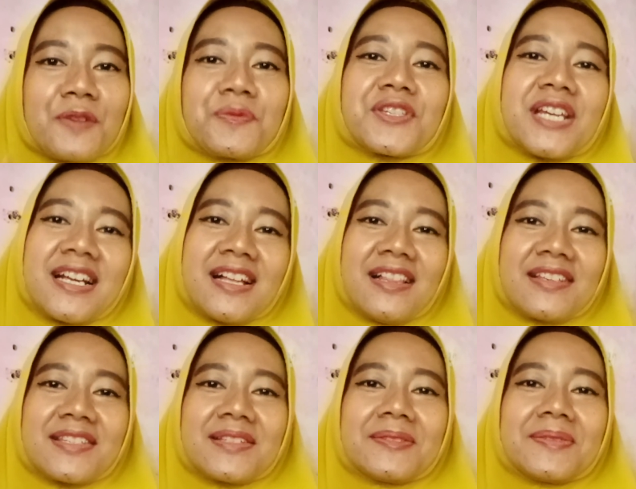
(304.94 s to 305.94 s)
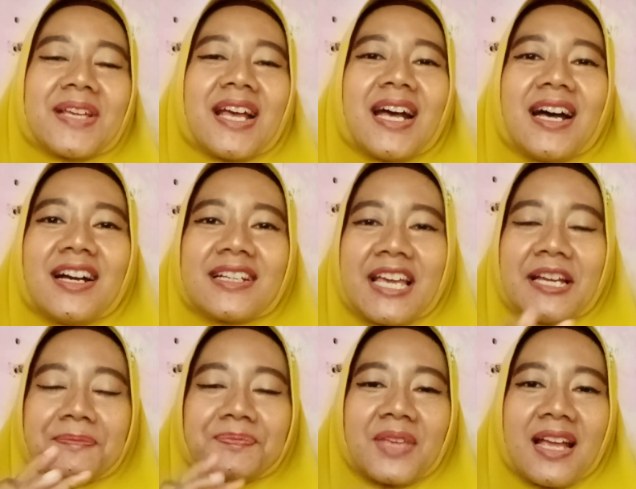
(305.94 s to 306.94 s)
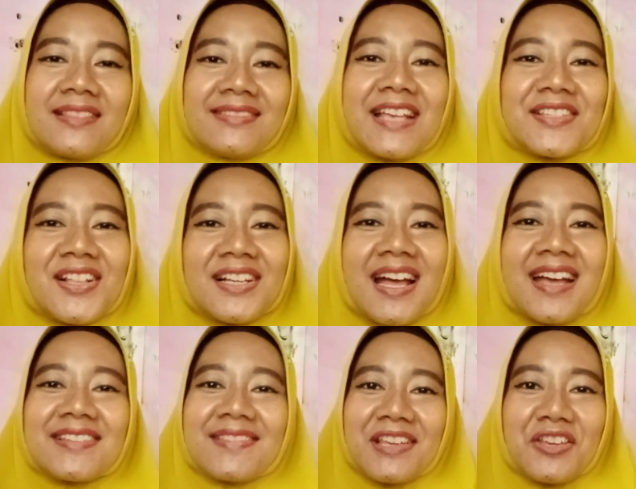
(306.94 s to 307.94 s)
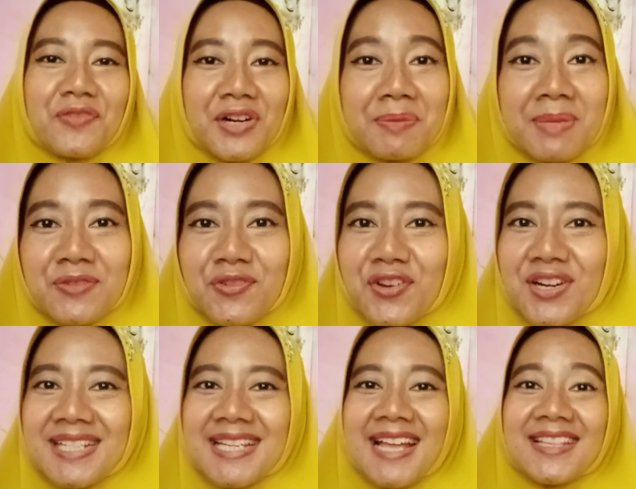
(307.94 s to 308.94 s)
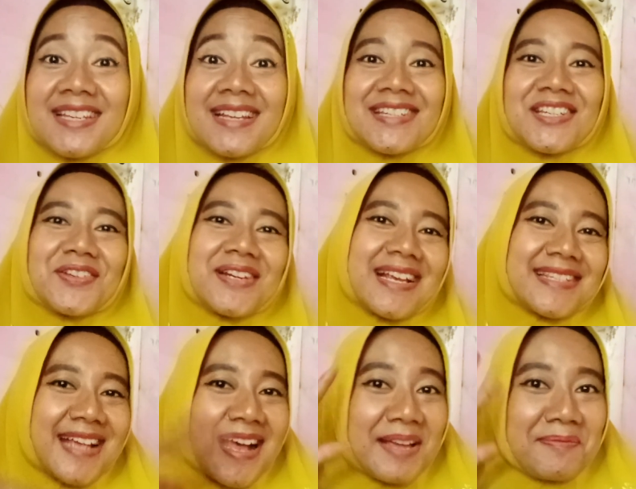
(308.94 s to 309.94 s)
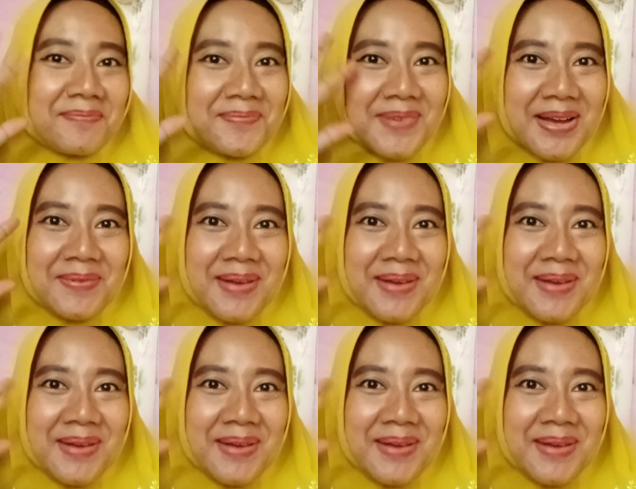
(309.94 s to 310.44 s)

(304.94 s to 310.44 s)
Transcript: obstacles. Okay, that's all guys. Thank you very much for your attention. See you next time. Bye